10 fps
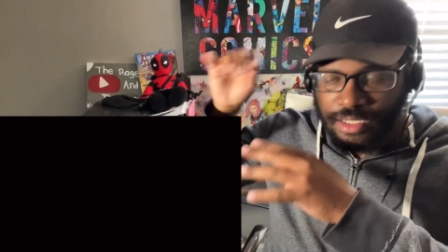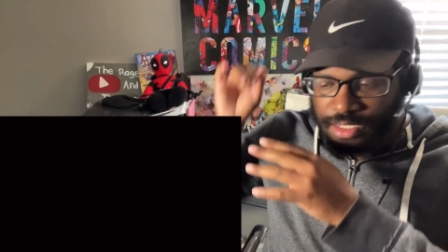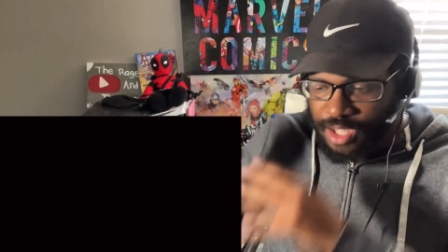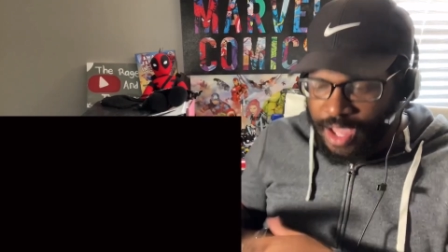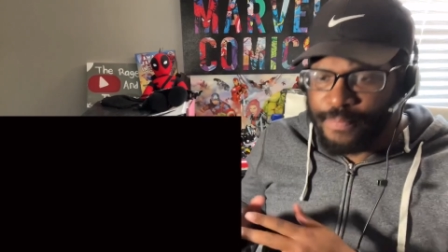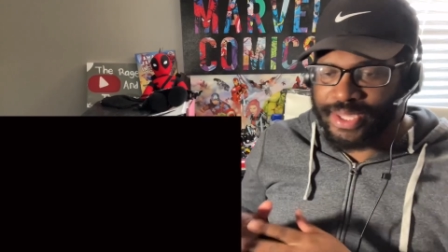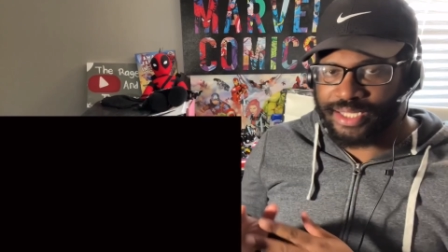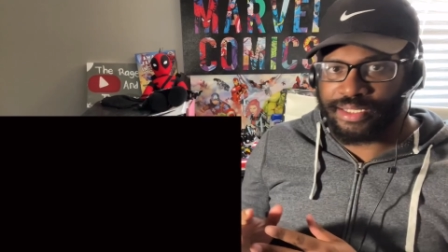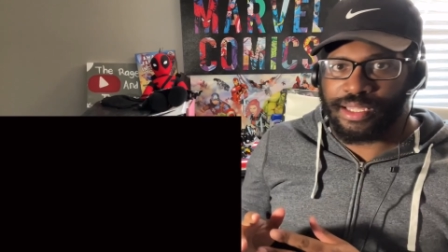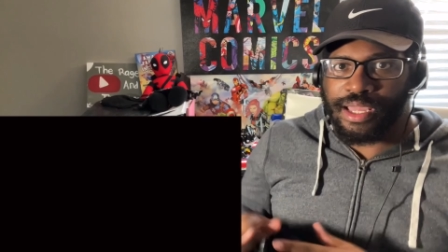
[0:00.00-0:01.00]

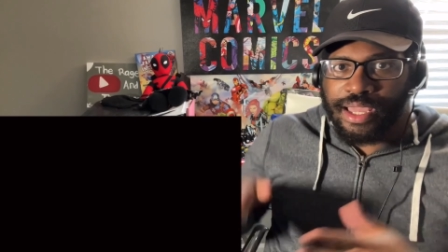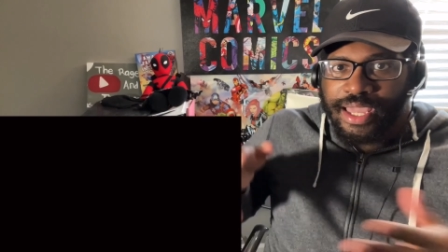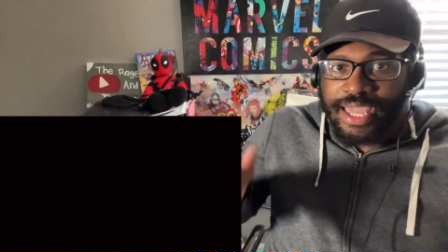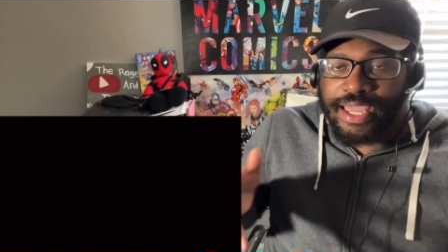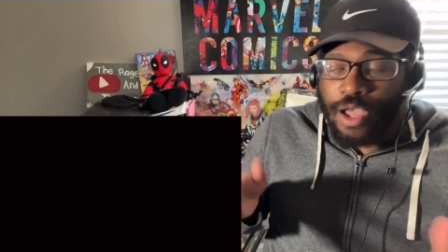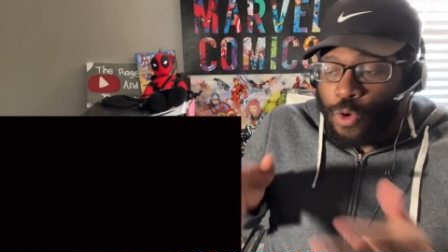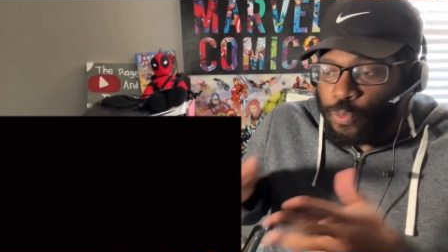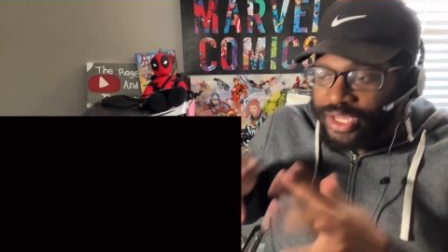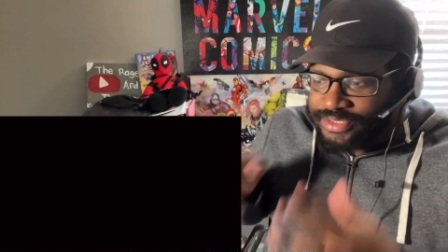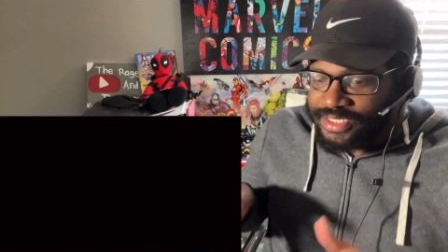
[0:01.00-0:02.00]
coming. It
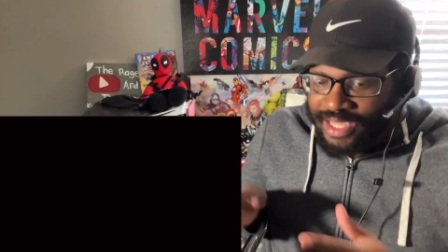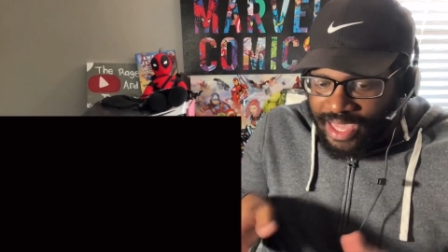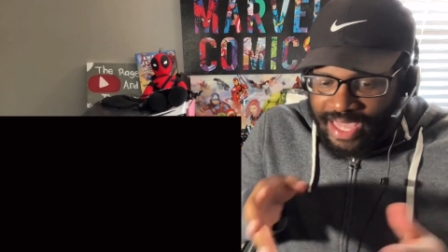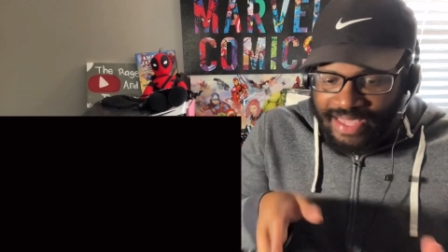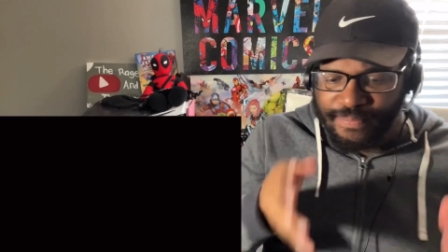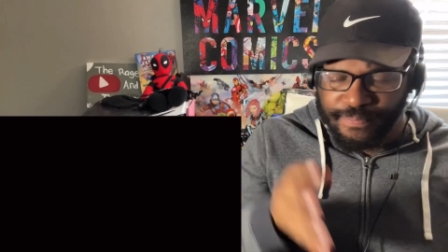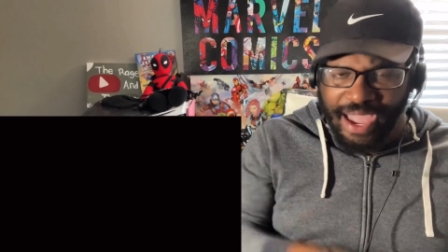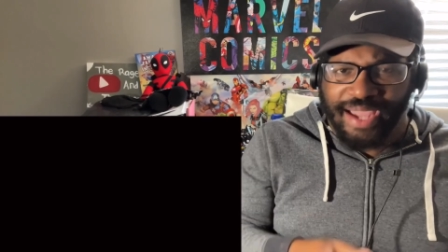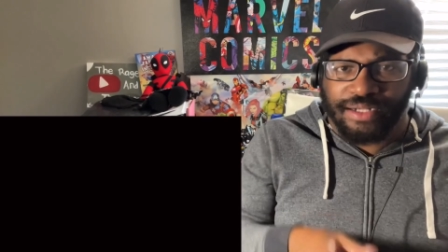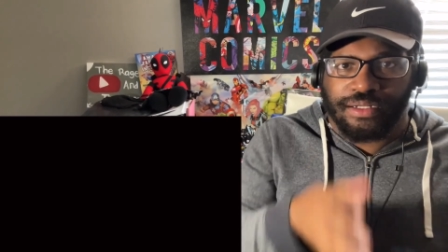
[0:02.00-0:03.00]
wasn't a
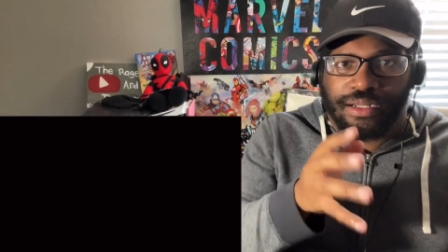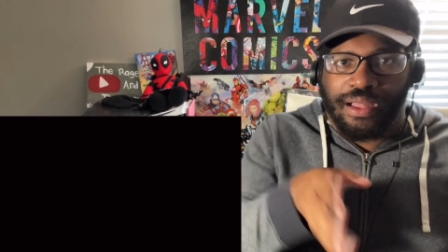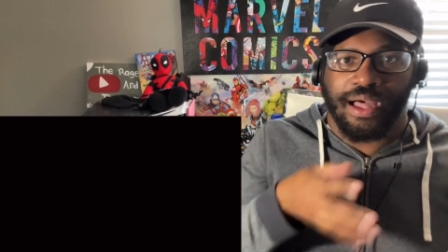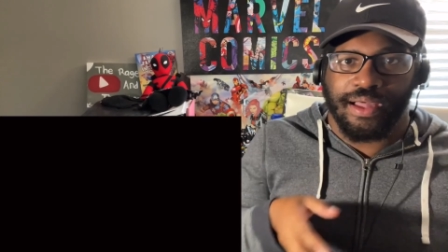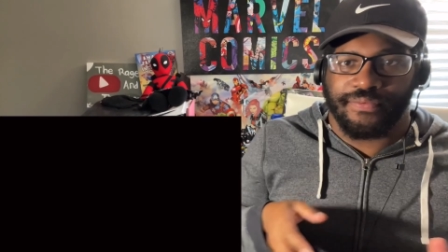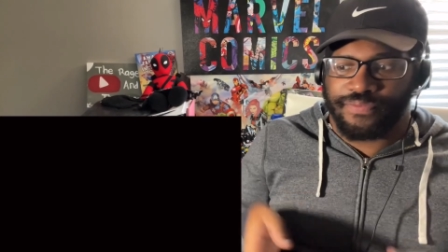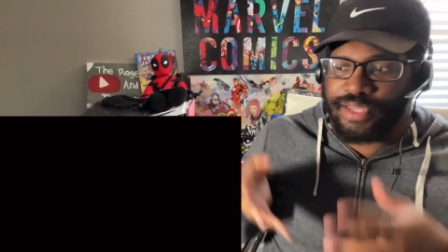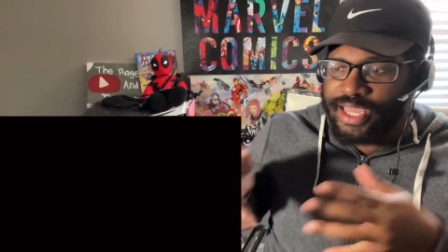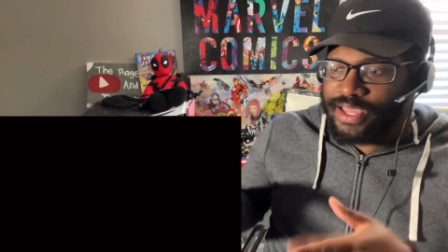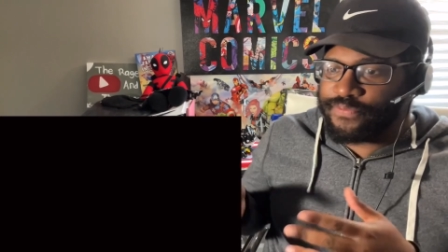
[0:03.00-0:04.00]
matter of
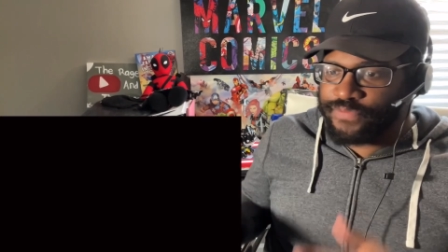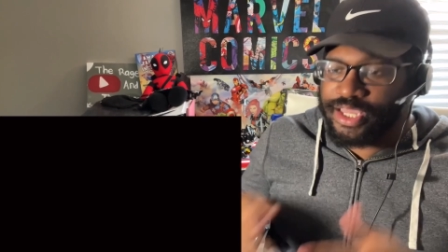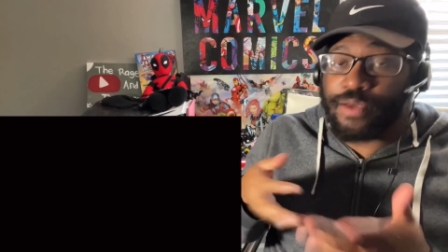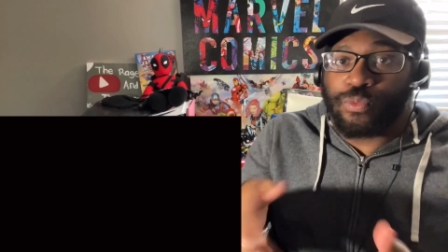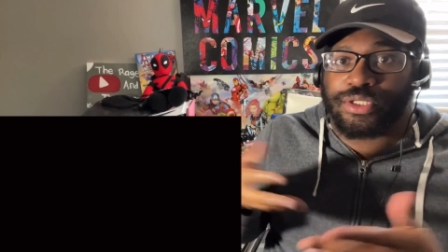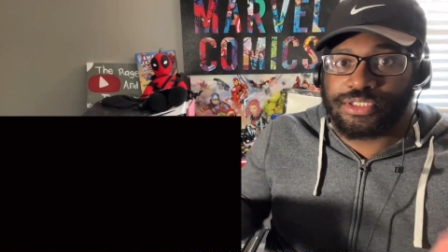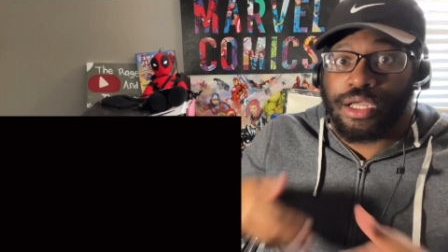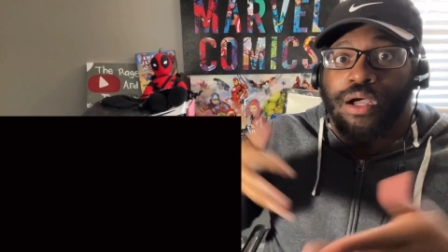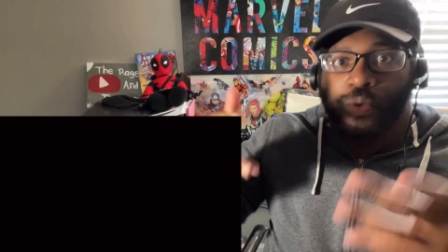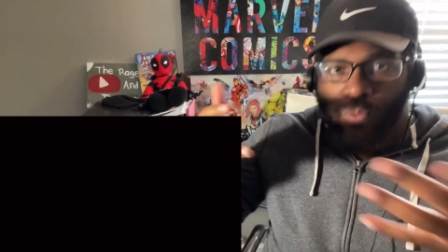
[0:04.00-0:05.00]
if, it was
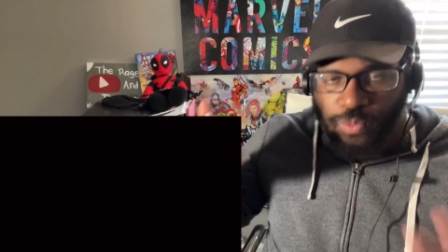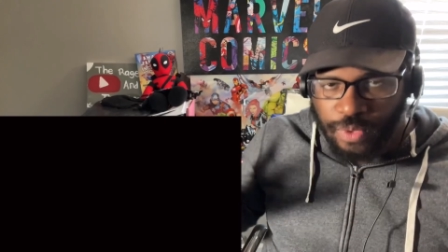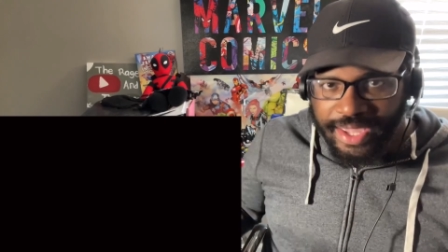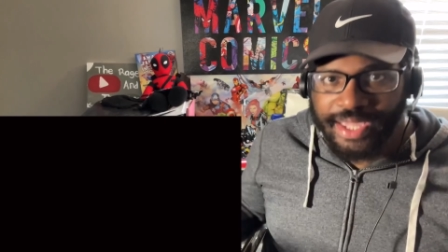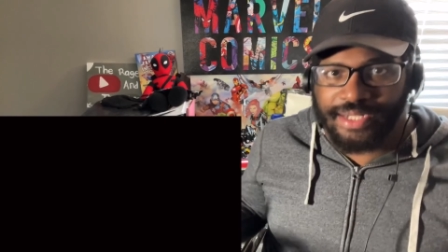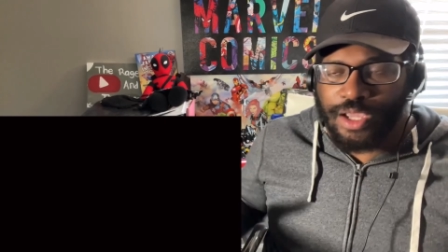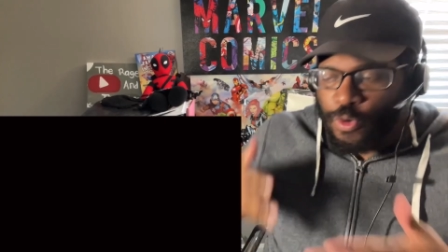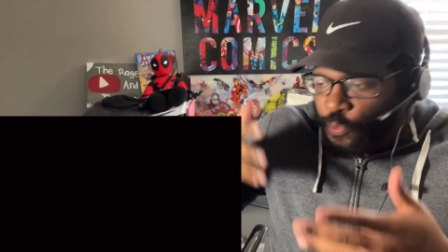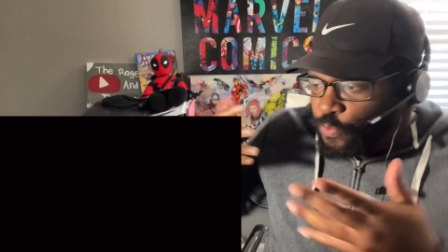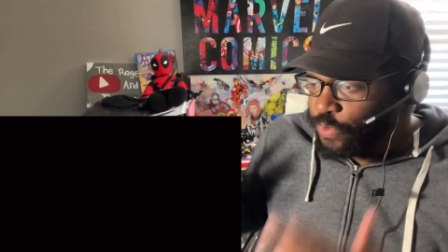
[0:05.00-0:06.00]
when.
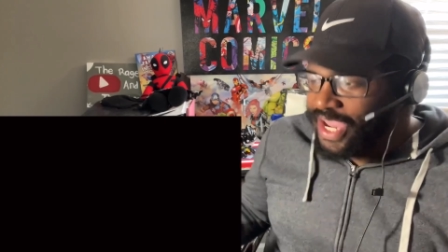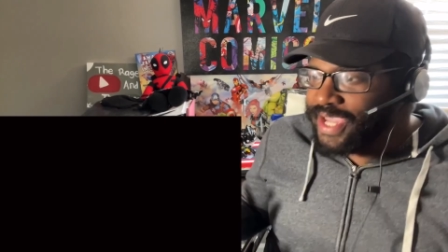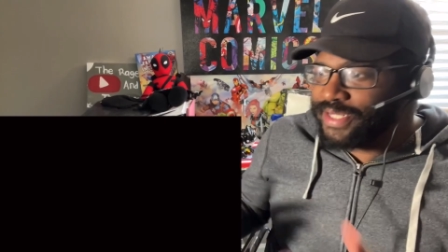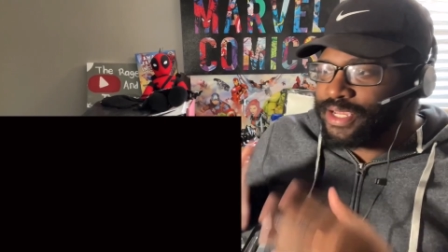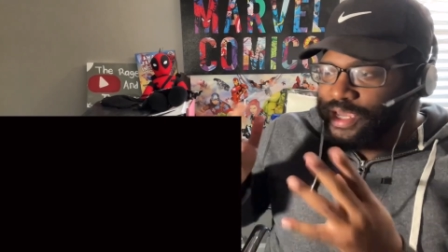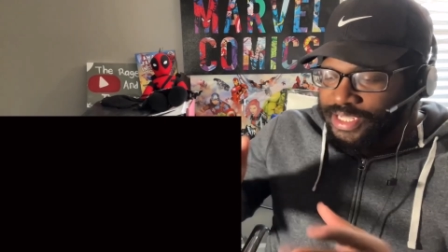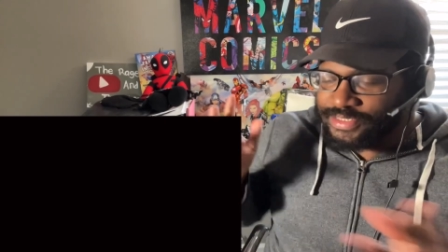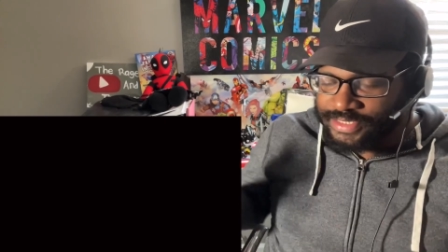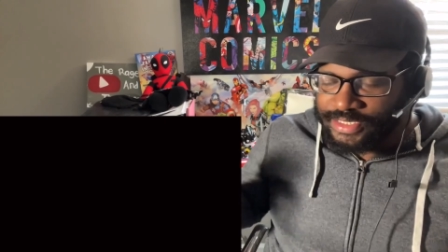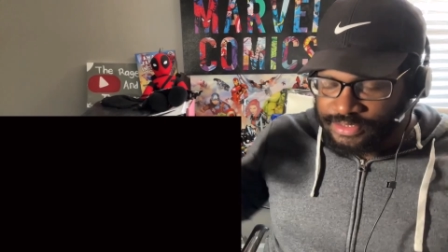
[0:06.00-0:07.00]
When
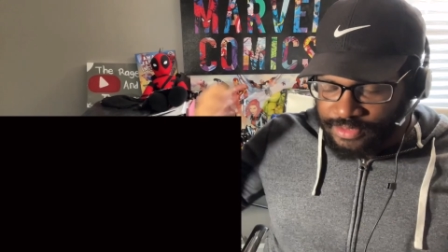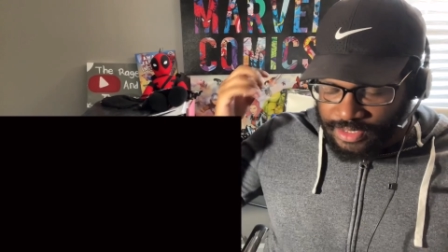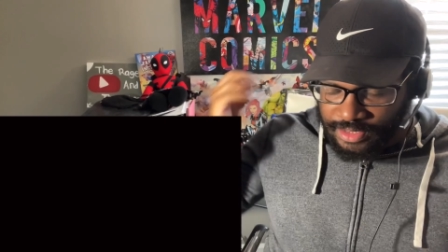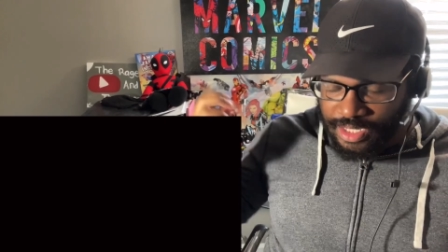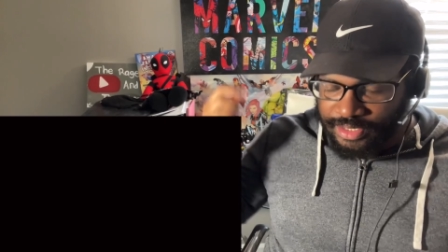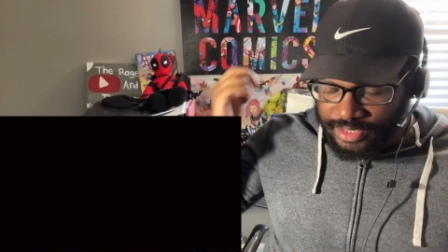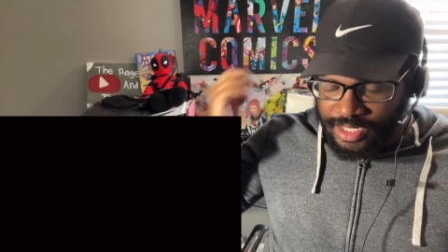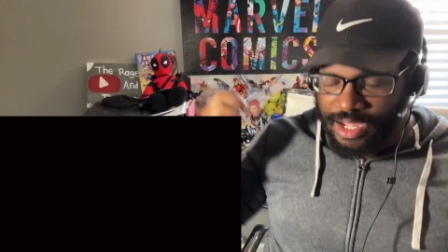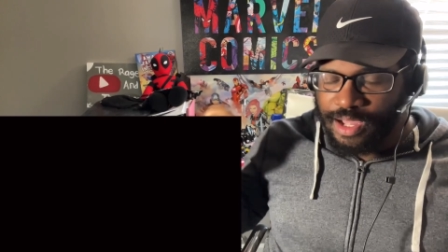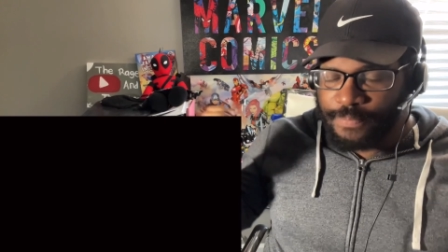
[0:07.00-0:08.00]
is this gonna
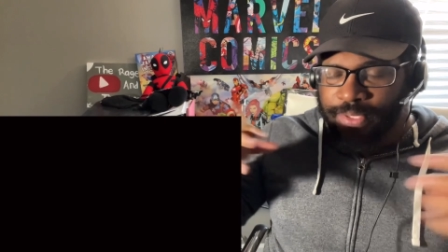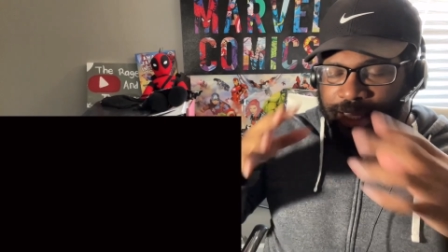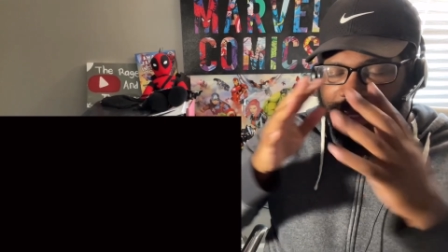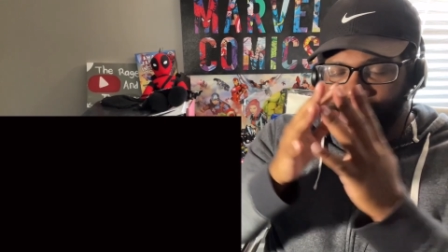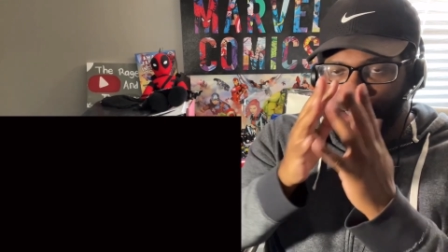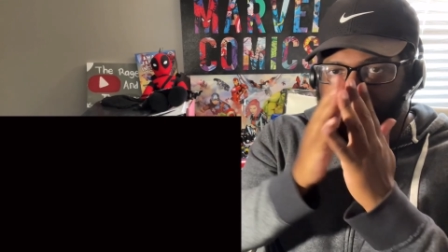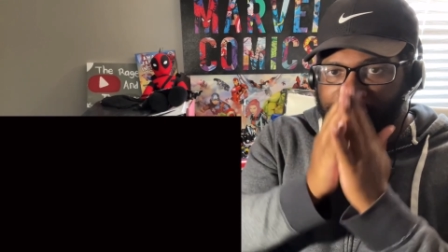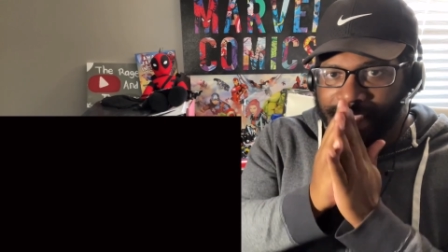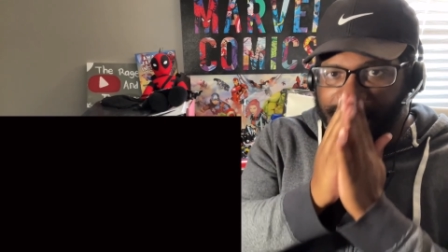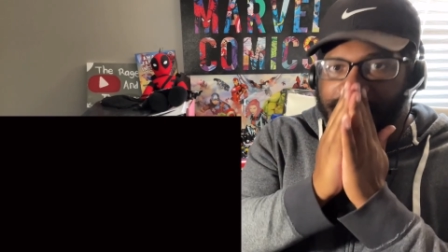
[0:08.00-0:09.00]
come? And
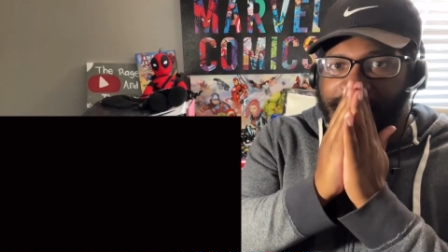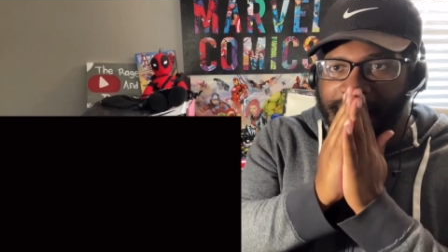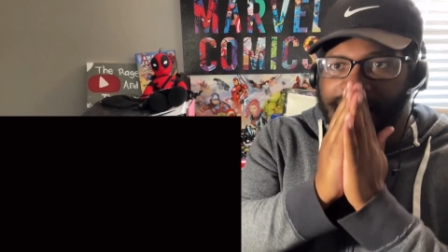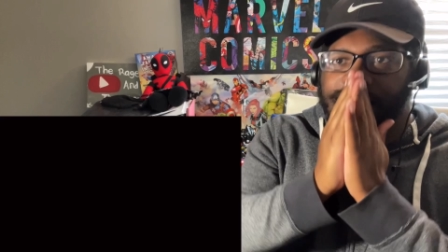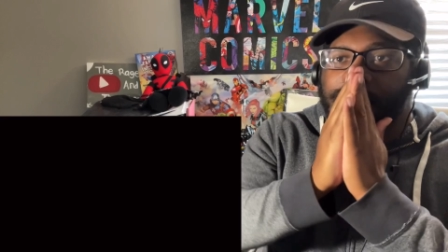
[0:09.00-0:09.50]
it has